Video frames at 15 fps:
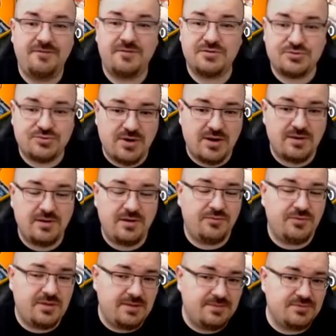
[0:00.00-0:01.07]
you're struggling
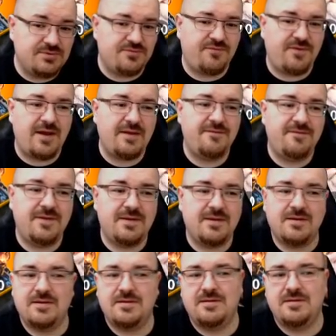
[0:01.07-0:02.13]
with him surviving,
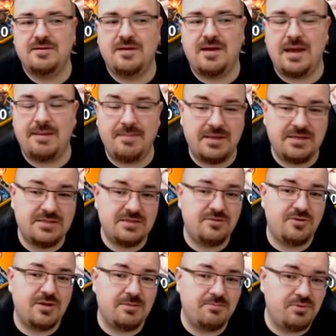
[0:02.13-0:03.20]
I mentioned
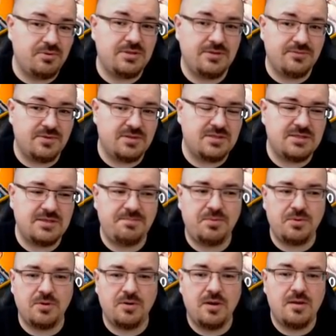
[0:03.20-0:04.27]
you can put him with
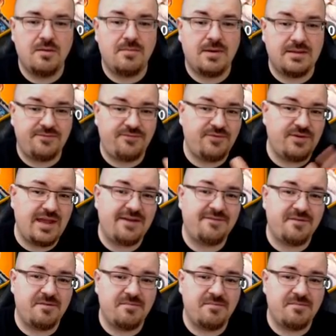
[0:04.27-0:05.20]
Scipio, but if you have a